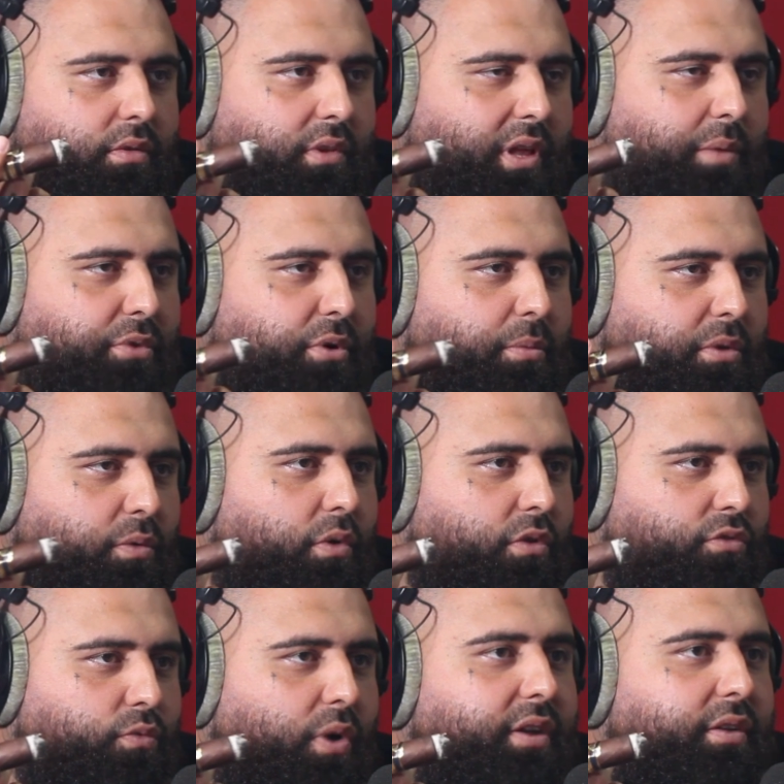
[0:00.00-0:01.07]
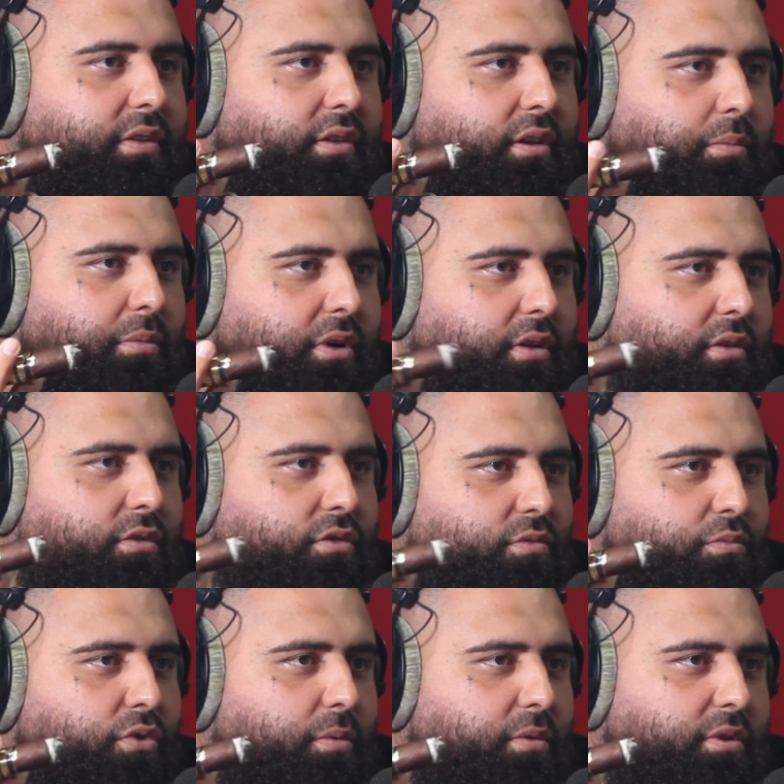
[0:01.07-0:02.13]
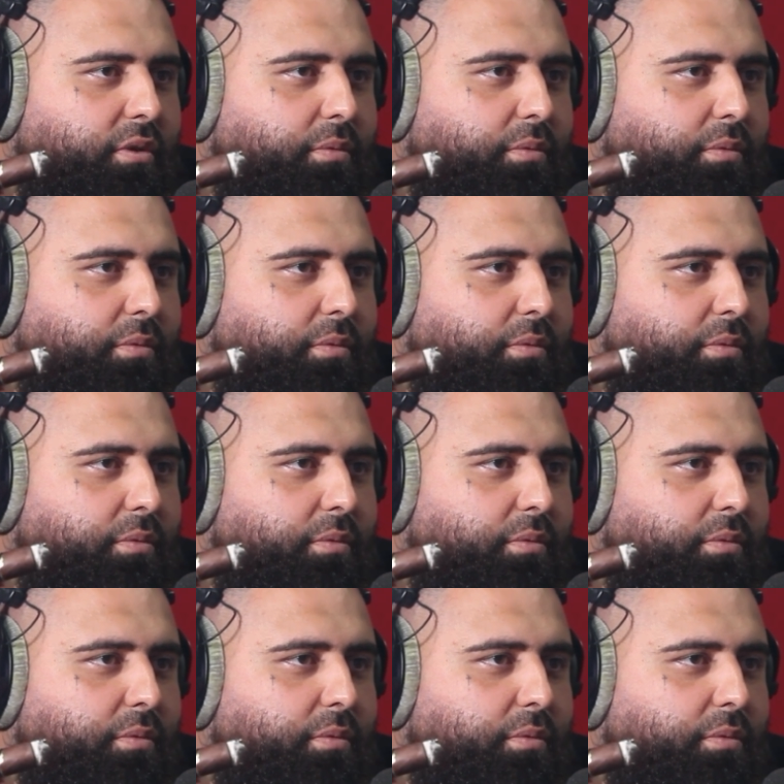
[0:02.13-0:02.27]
That probably was one thing, but it was probably